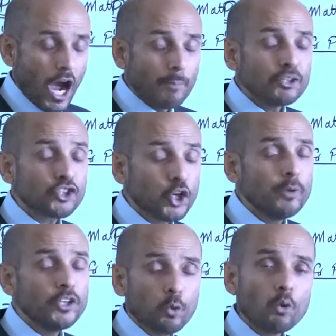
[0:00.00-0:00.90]
I'm
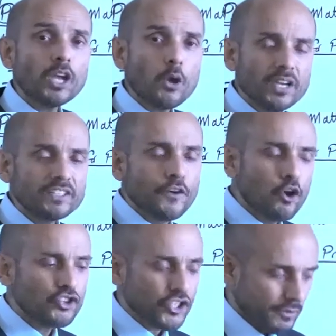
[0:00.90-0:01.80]
assuming you all know his
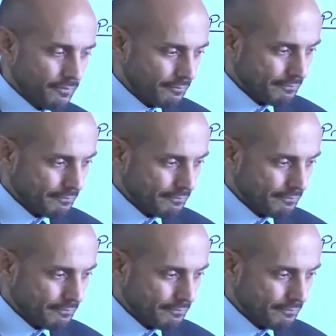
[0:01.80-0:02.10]
version.